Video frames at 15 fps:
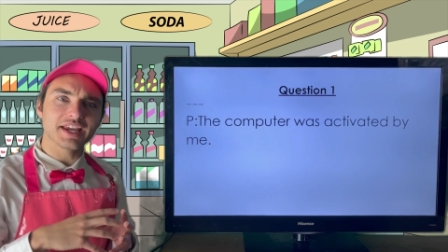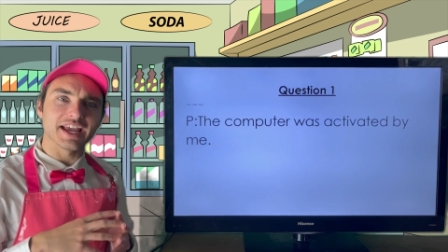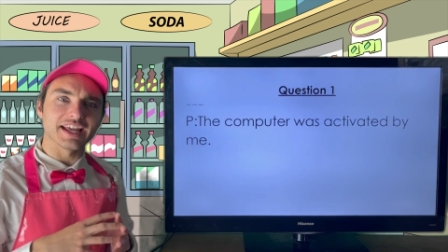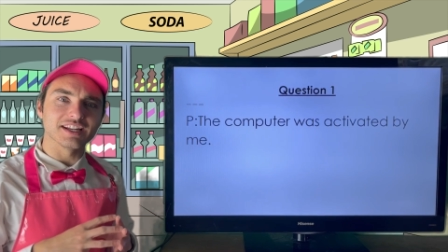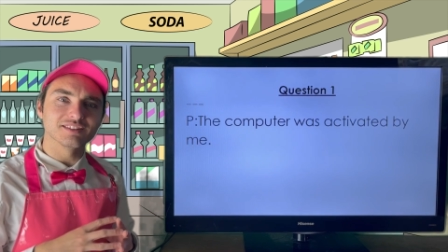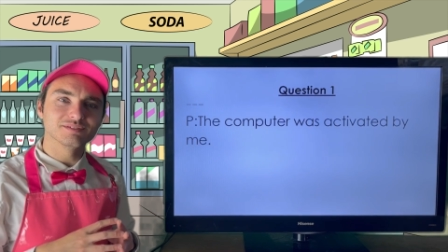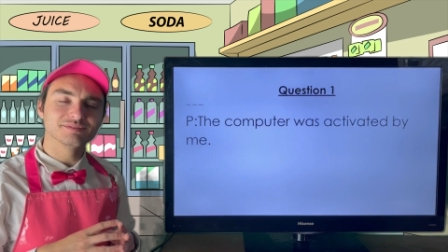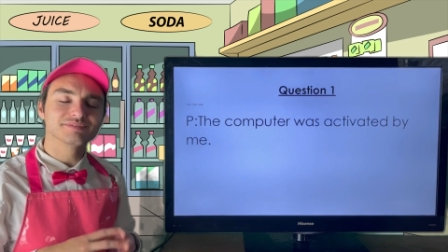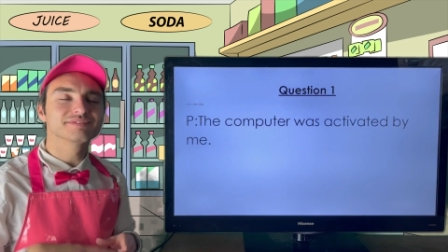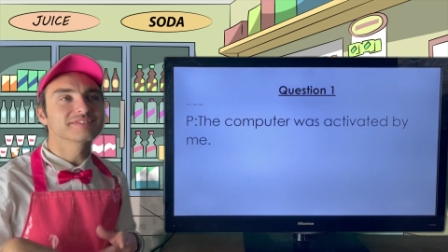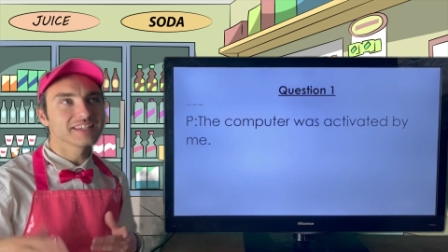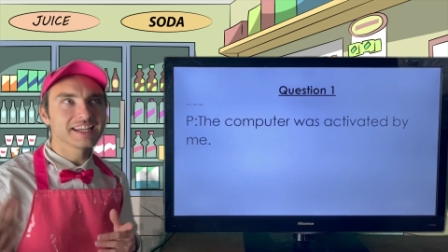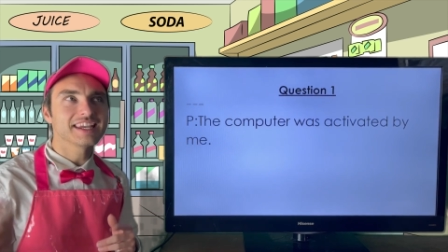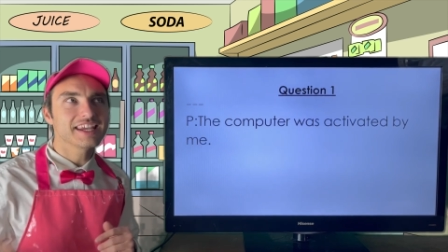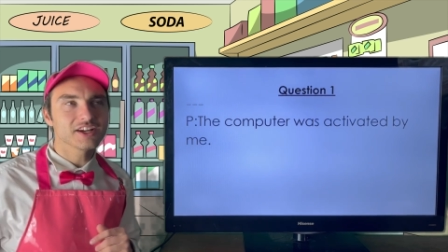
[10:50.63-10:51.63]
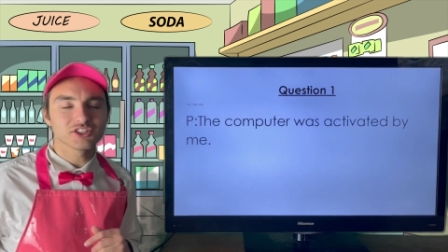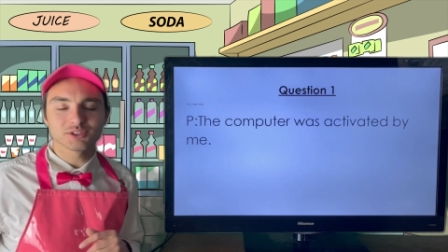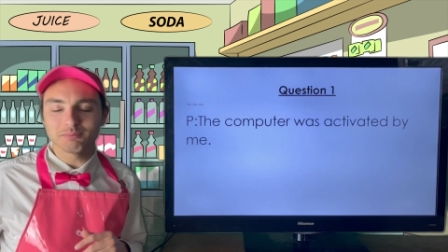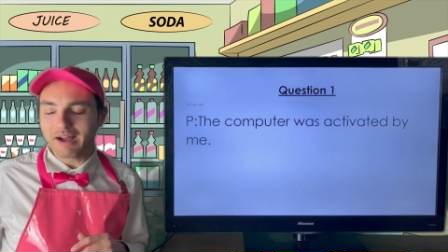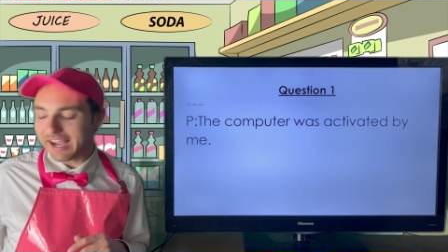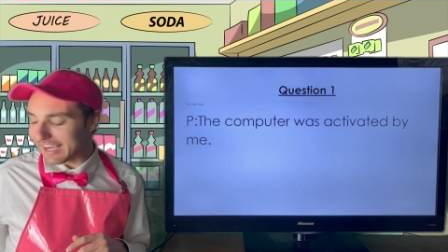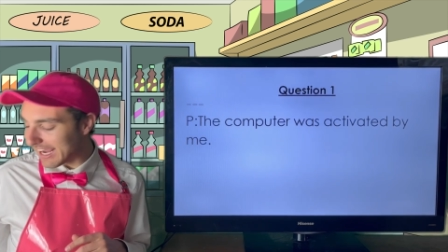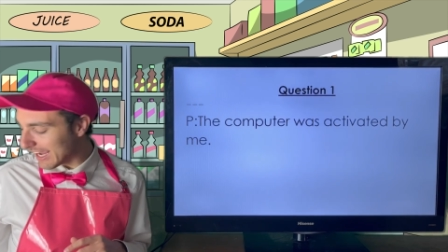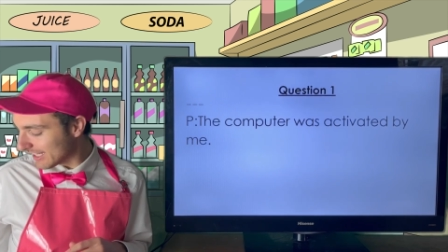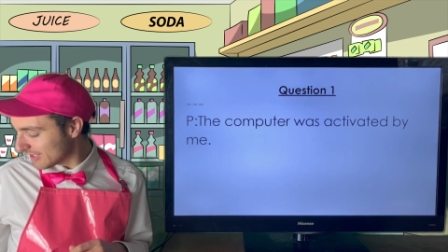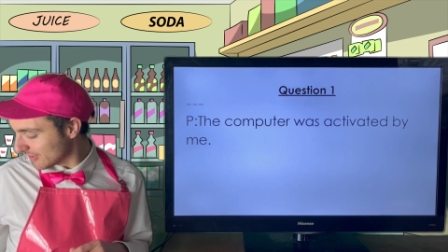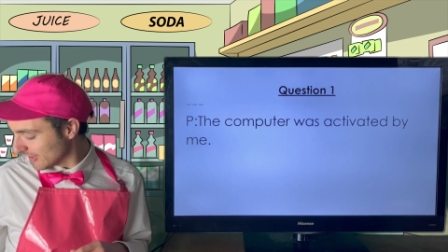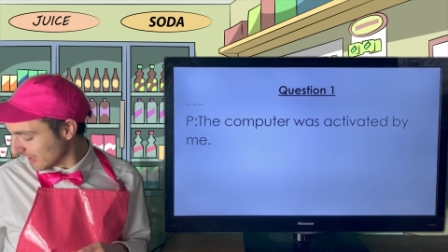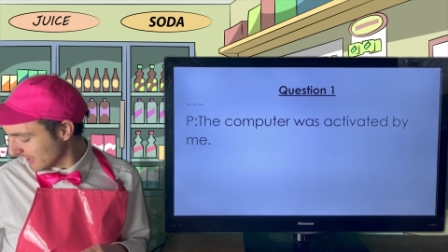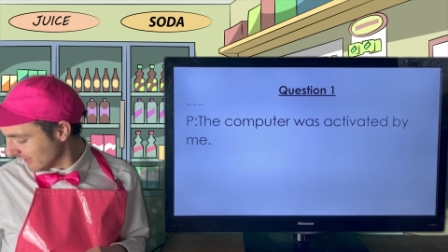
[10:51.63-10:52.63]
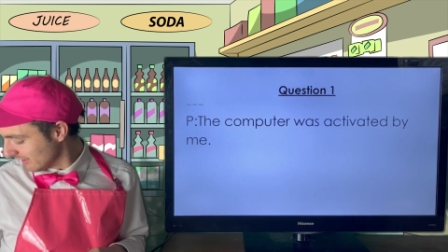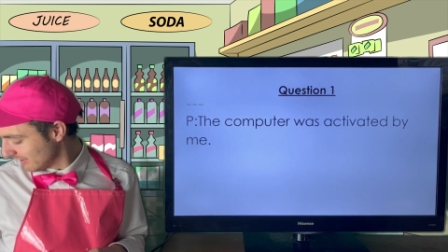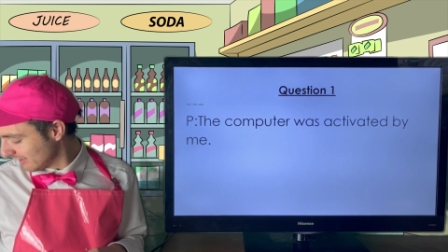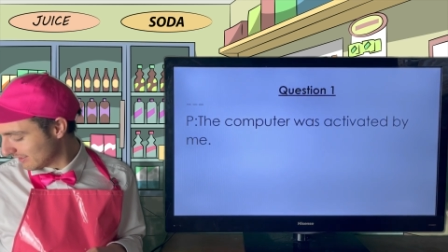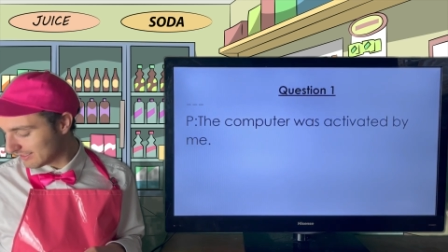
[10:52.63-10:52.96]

get? Here's my answer.